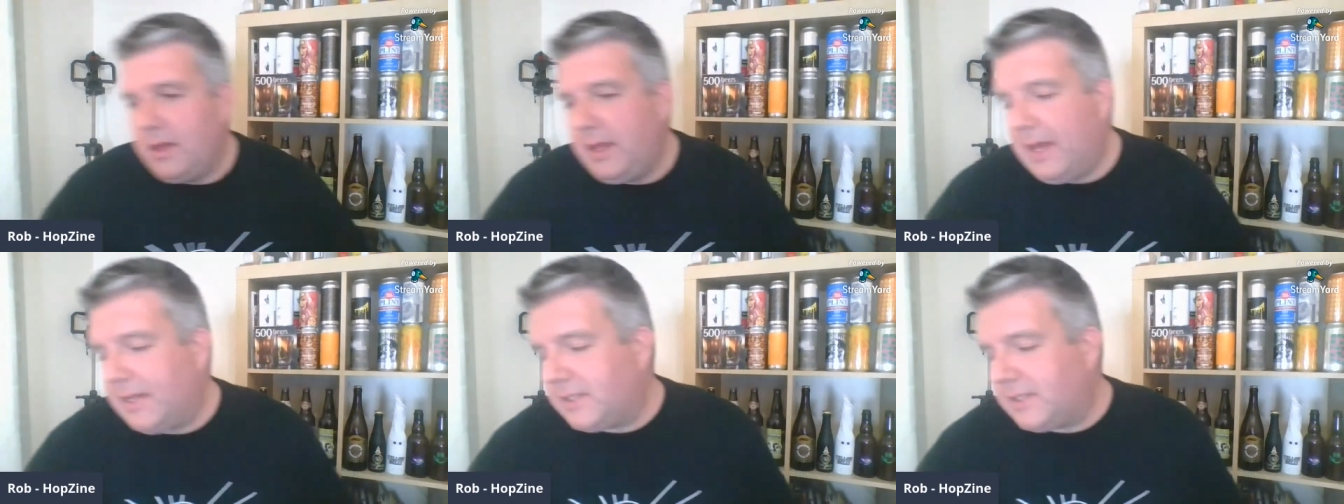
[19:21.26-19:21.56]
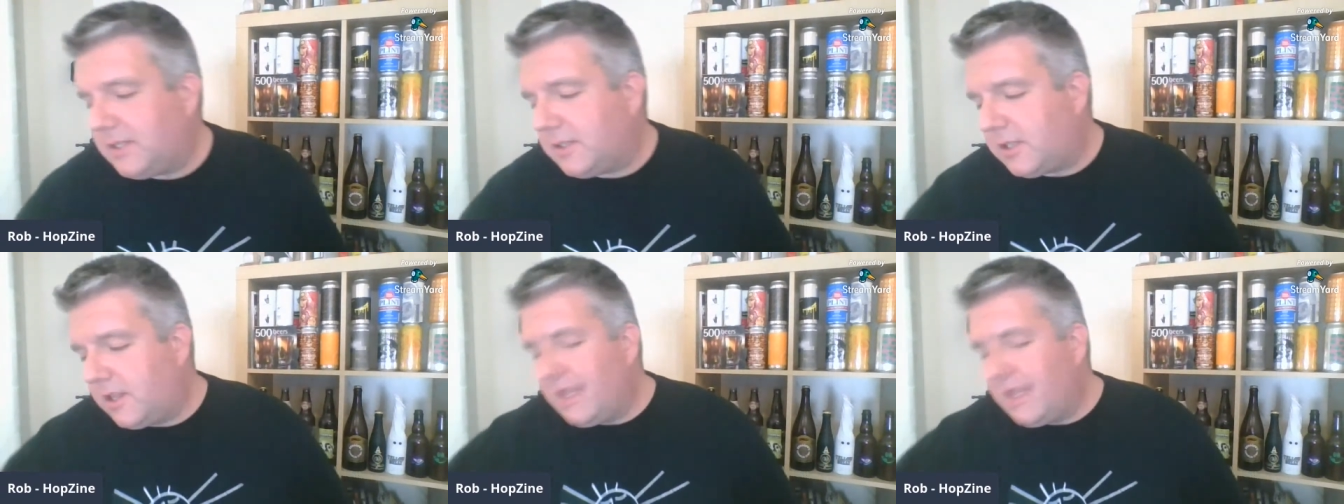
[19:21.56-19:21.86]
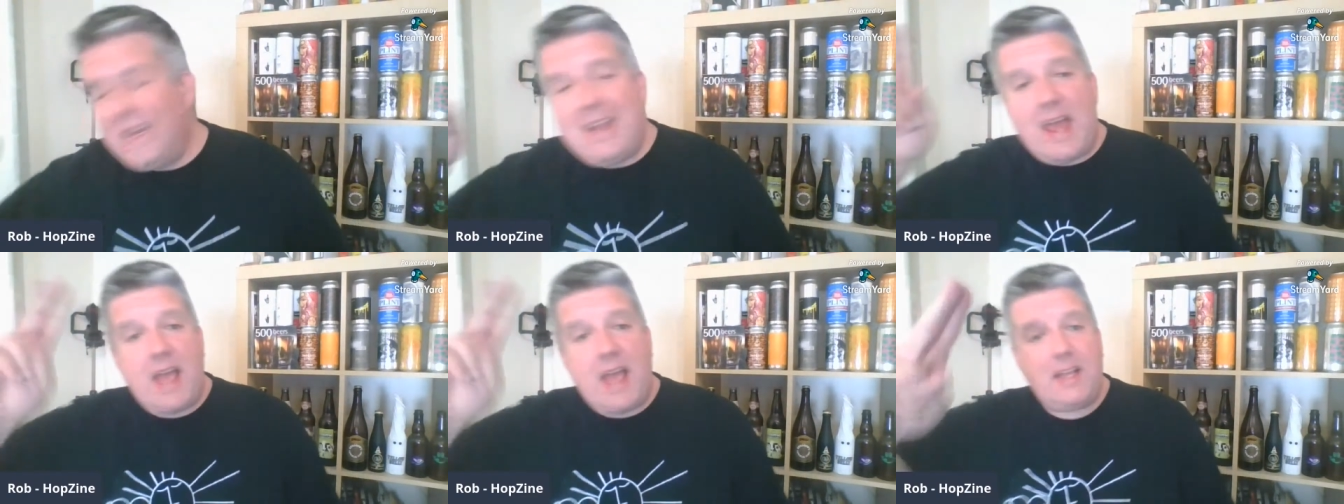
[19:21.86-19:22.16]
Yes, so
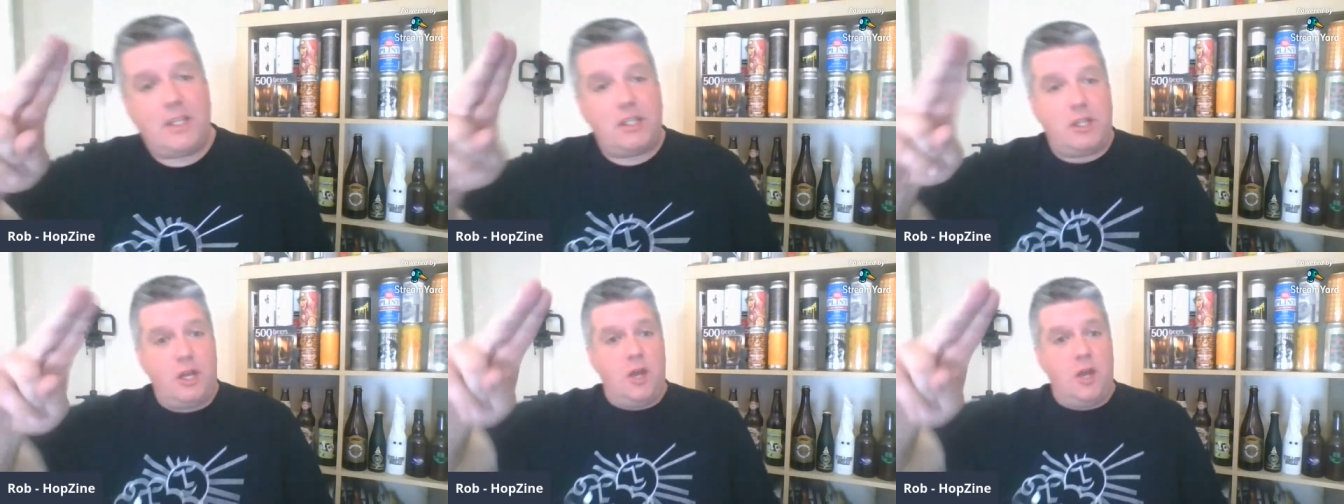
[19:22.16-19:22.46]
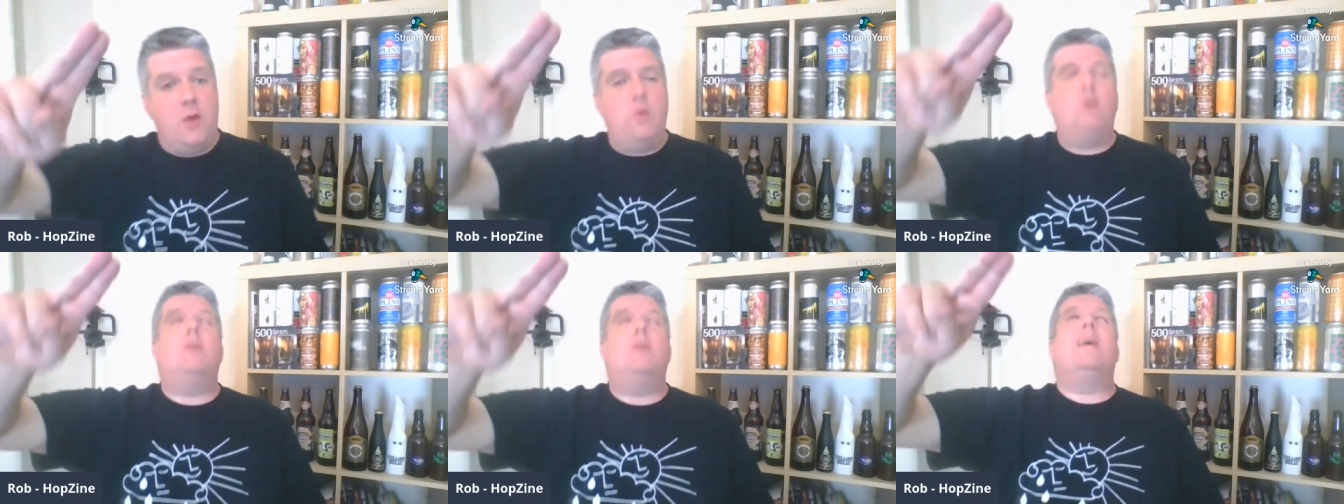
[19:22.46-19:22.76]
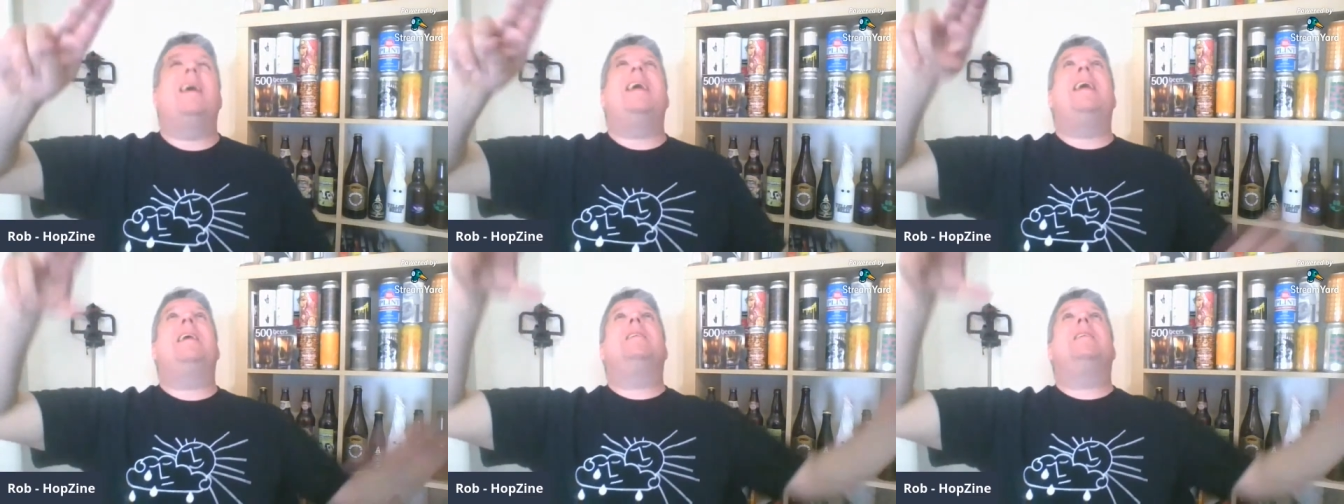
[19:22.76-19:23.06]
the next two,
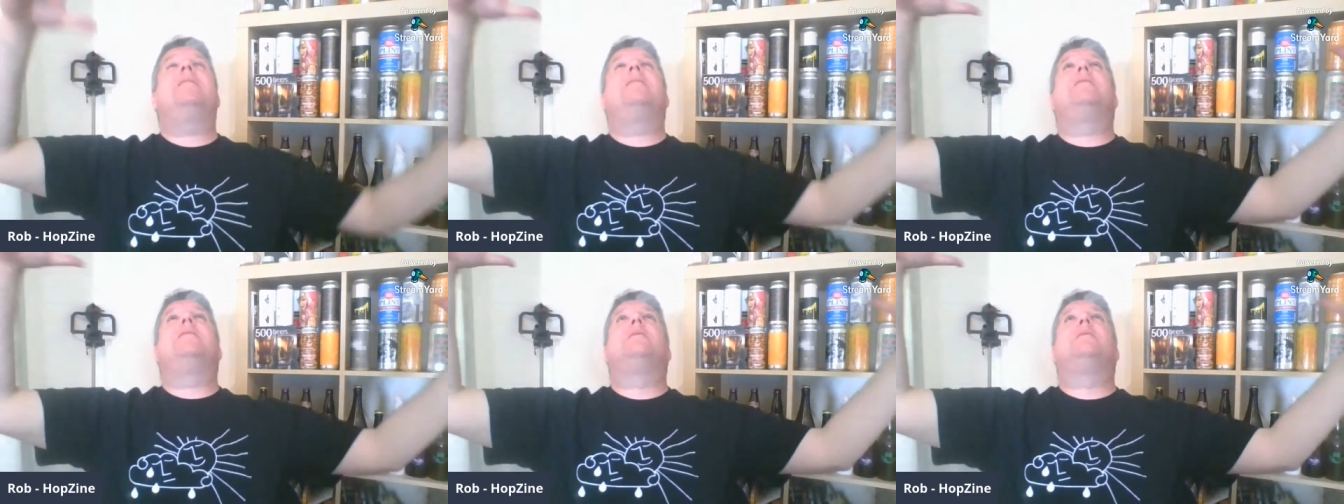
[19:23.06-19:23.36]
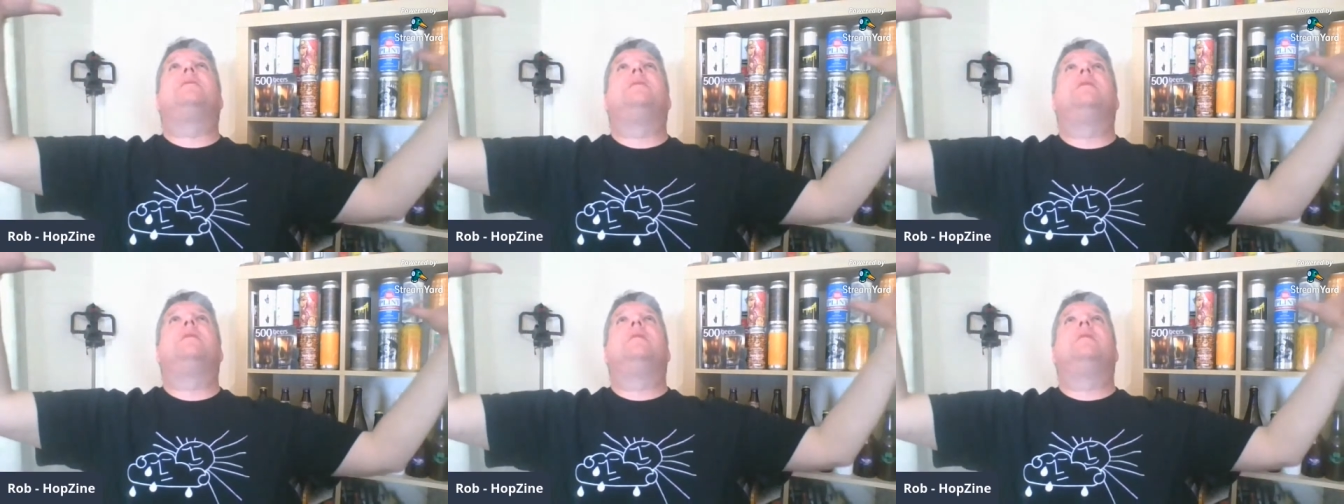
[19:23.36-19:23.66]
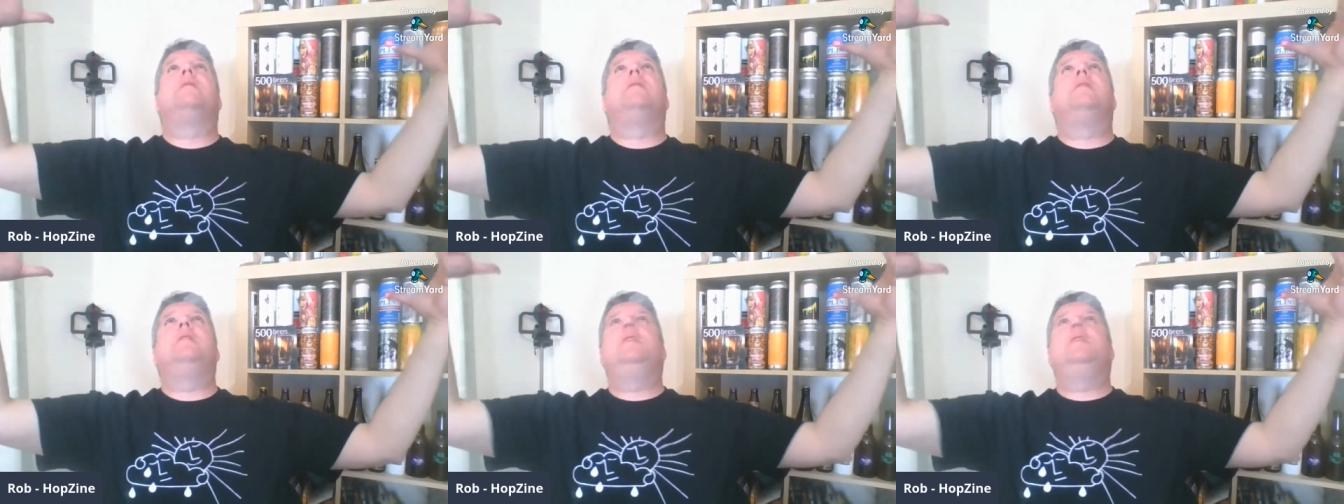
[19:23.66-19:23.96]
as
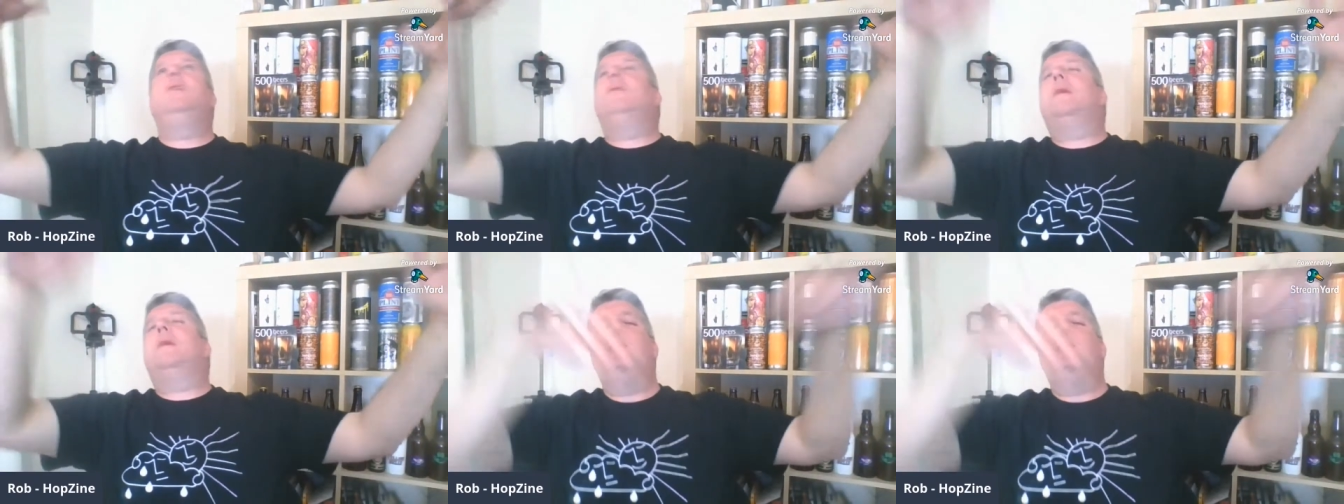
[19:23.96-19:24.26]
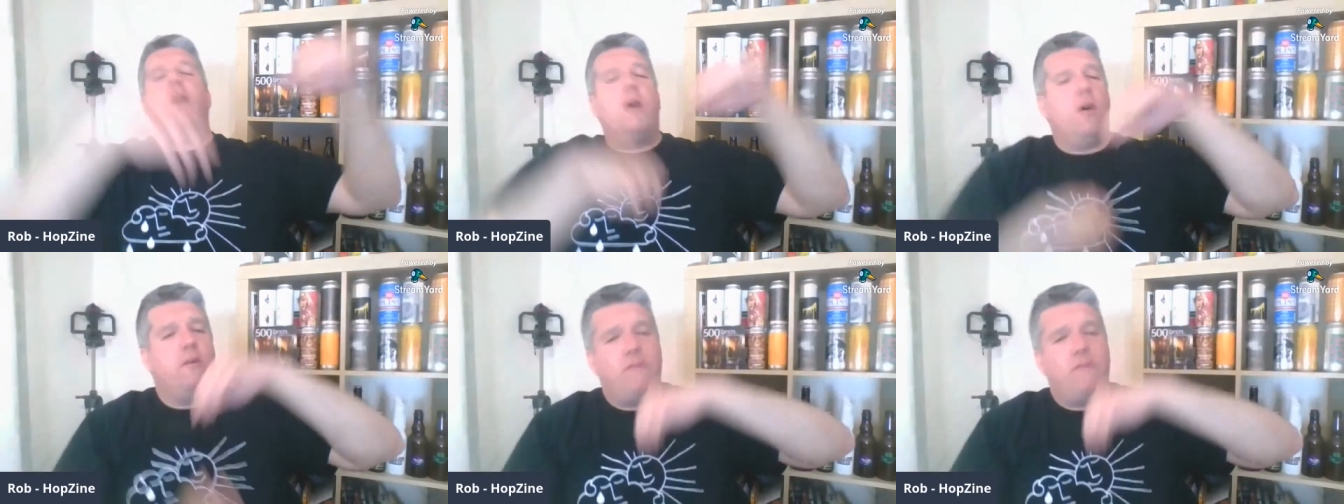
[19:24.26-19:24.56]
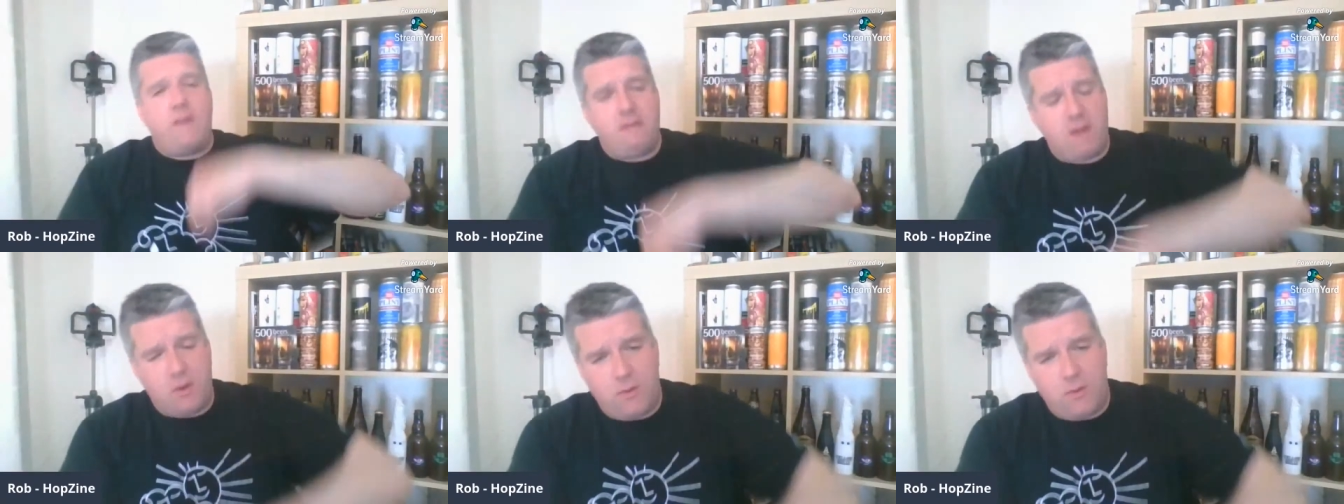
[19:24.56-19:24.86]
you are all
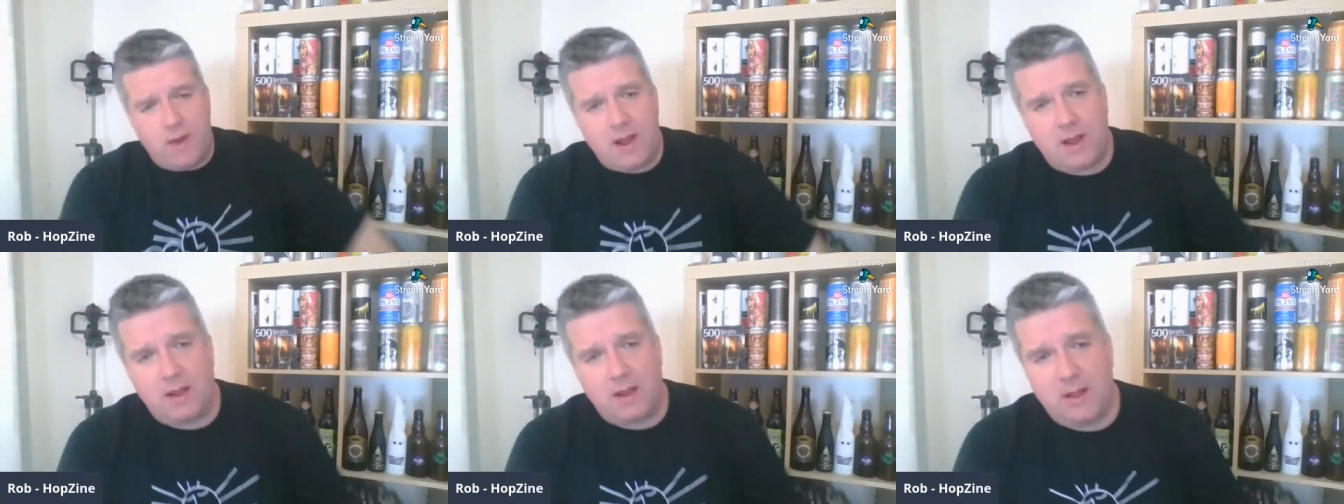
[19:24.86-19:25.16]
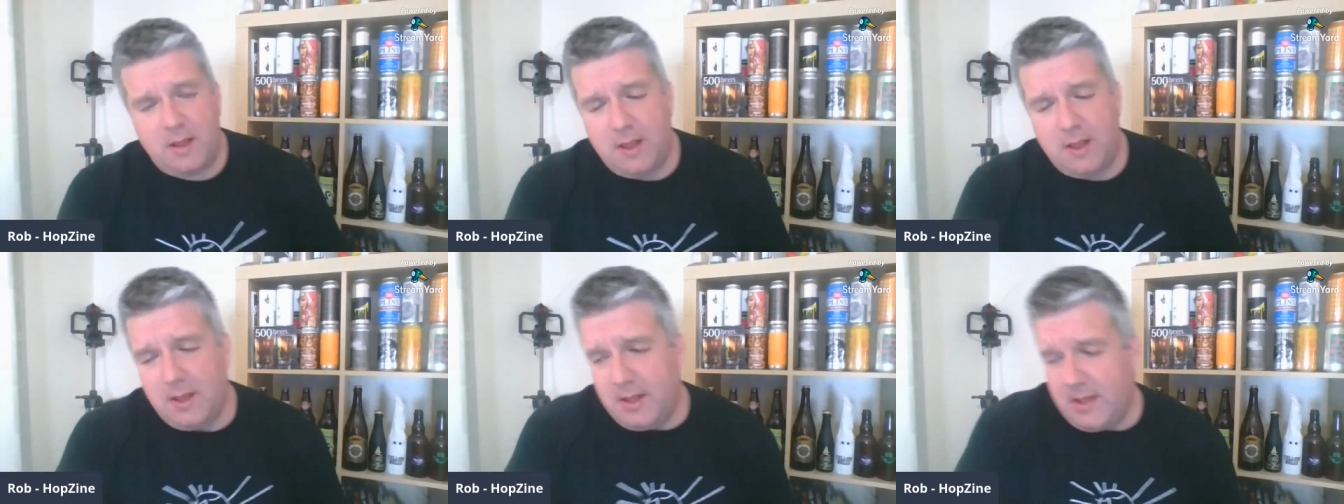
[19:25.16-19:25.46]
very well